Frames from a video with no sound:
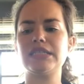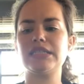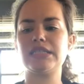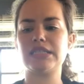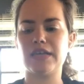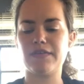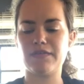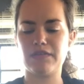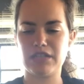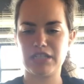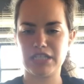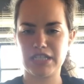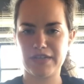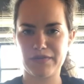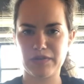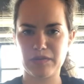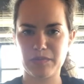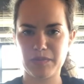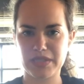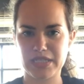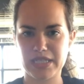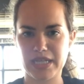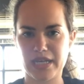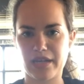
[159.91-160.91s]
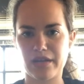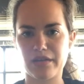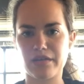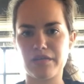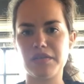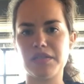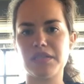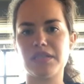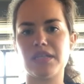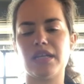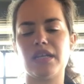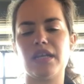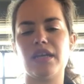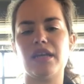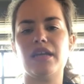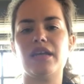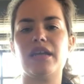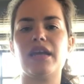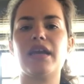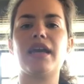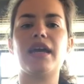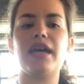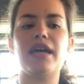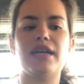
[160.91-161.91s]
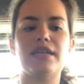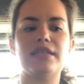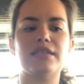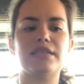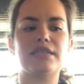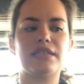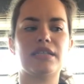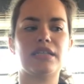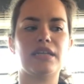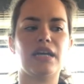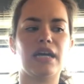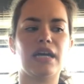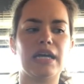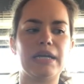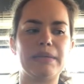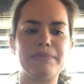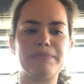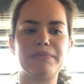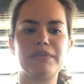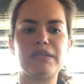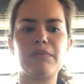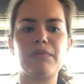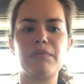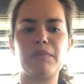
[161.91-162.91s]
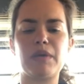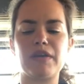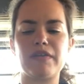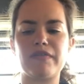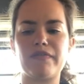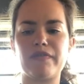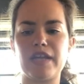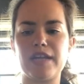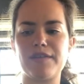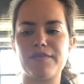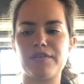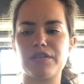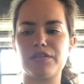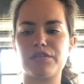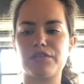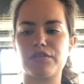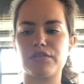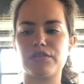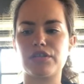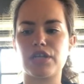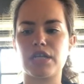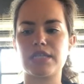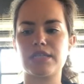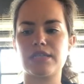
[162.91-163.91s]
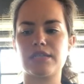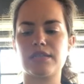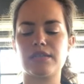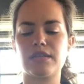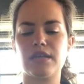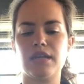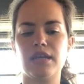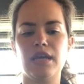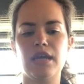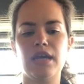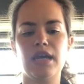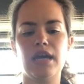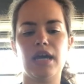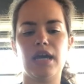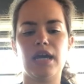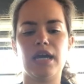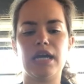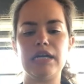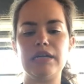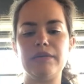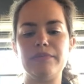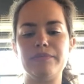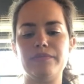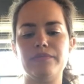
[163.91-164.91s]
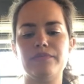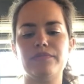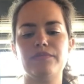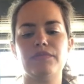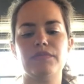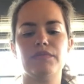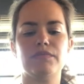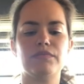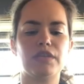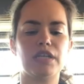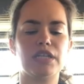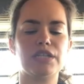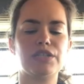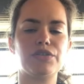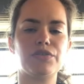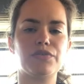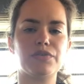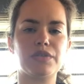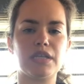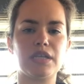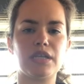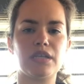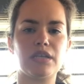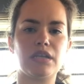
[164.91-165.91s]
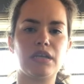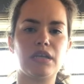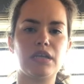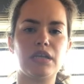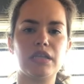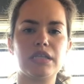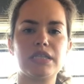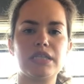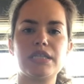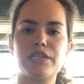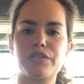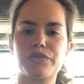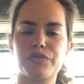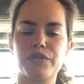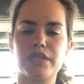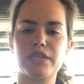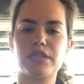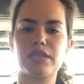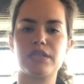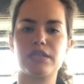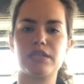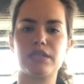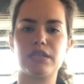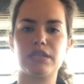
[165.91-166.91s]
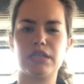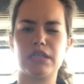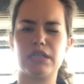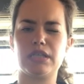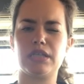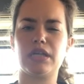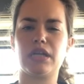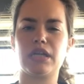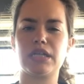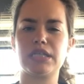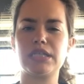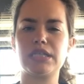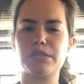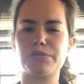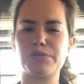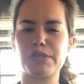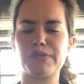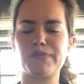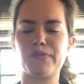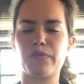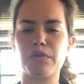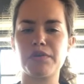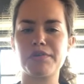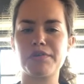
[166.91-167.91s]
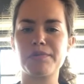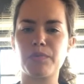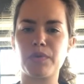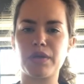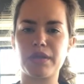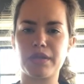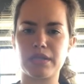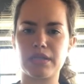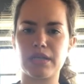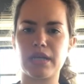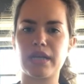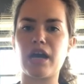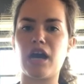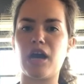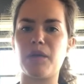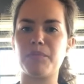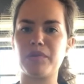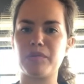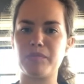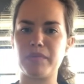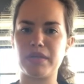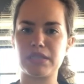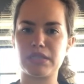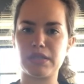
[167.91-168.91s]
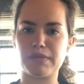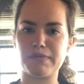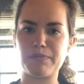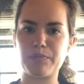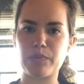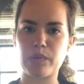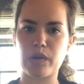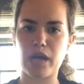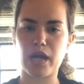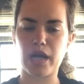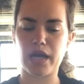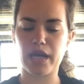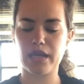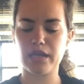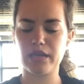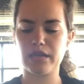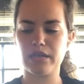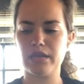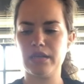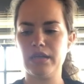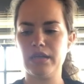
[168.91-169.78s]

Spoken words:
seven different botanicals in it, and some of my favorites are just, it's using citrus, a lot of citrus forward with a complement of brine.